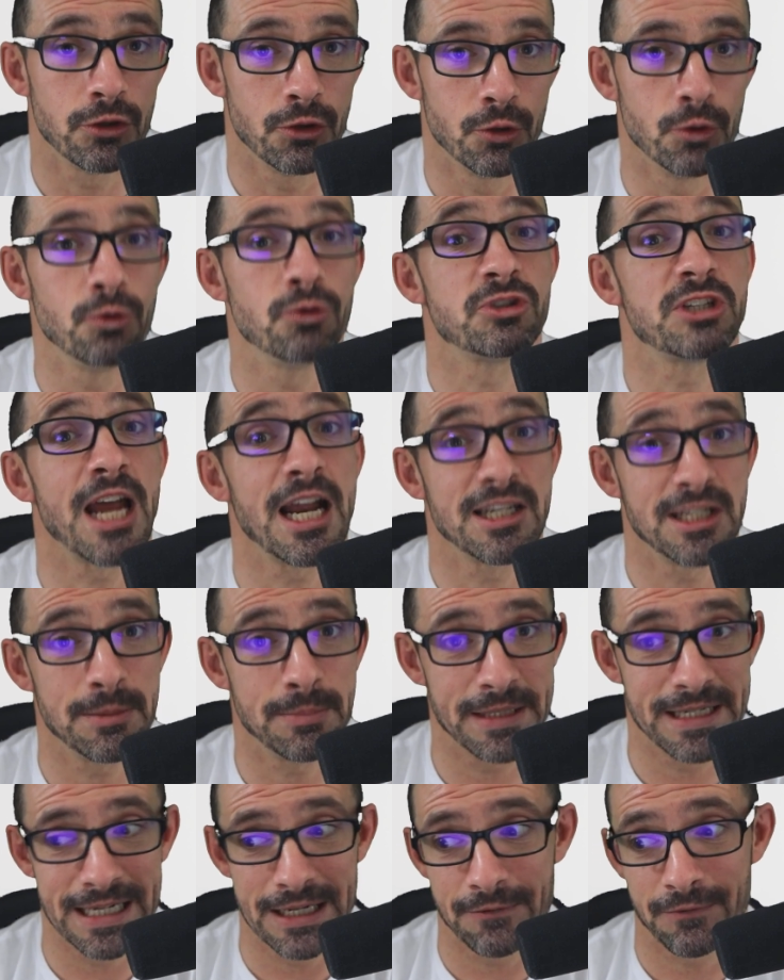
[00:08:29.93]
Use
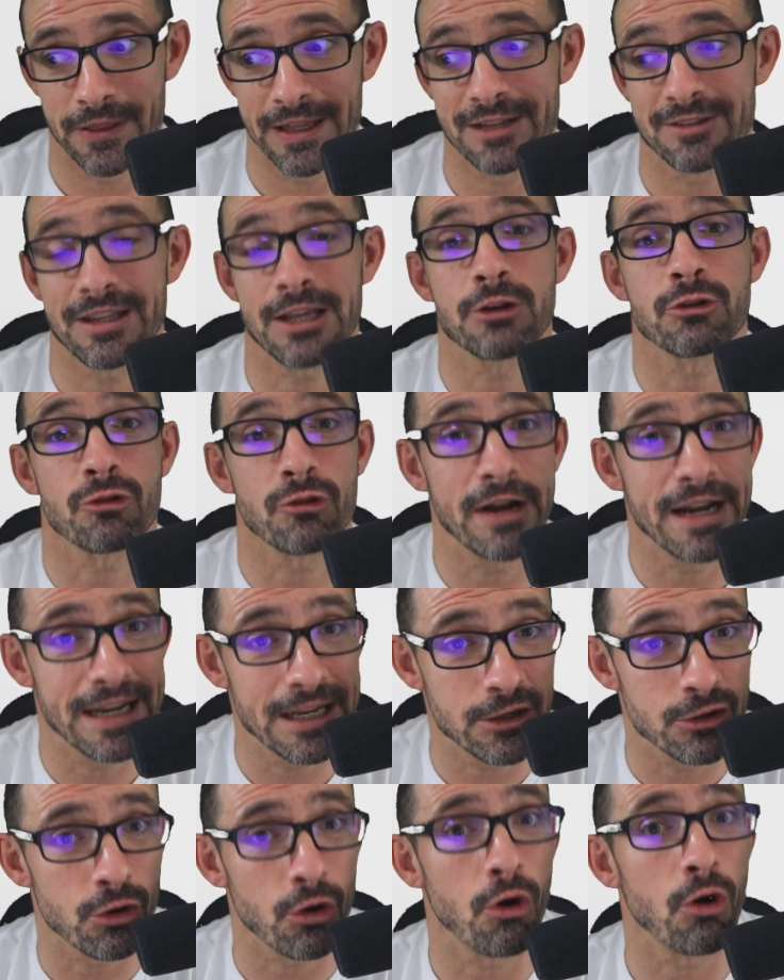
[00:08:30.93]
ChatGPT for things like
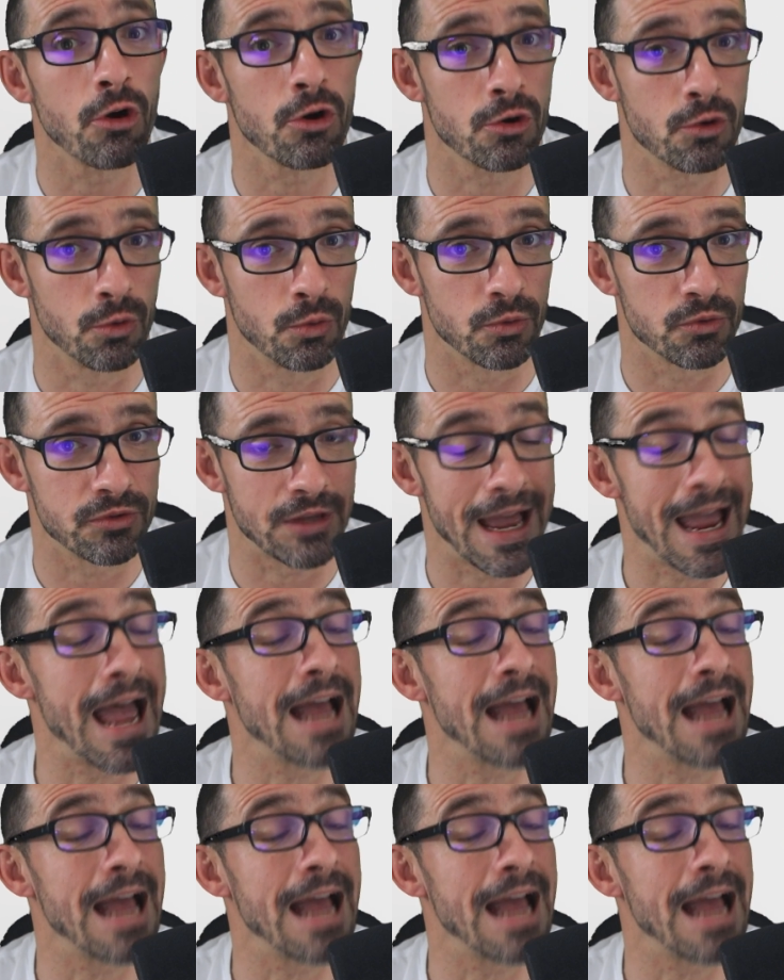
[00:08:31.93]
creating your articles. I